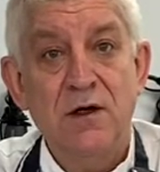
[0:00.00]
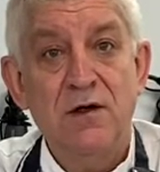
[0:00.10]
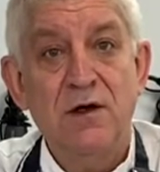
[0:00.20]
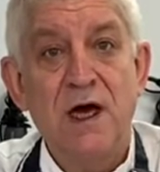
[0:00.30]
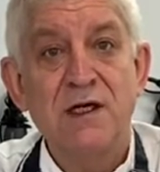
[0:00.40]

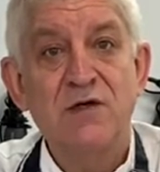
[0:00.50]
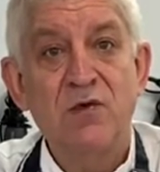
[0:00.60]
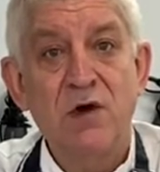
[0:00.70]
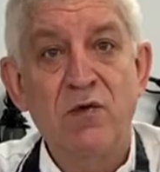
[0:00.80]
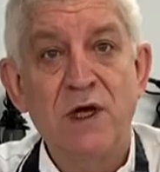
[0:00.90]
as
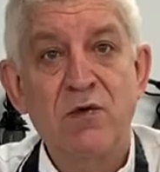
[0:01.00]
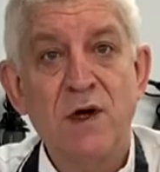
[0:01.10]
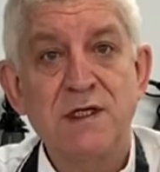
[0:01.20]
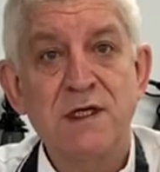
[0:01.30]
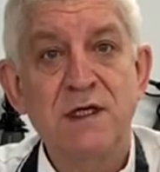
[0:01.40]
we
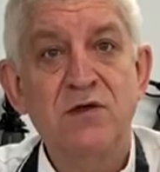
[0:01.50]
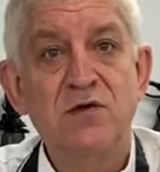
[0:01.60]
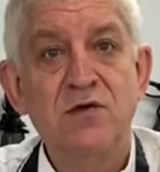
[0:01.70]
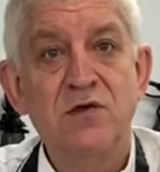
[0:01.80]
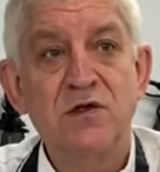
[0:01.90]
requested to
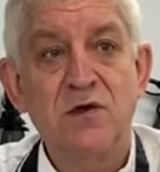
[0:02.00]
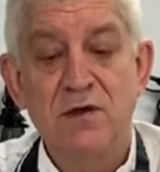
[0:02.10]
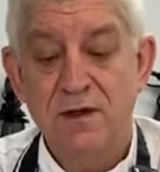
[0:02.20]
do so.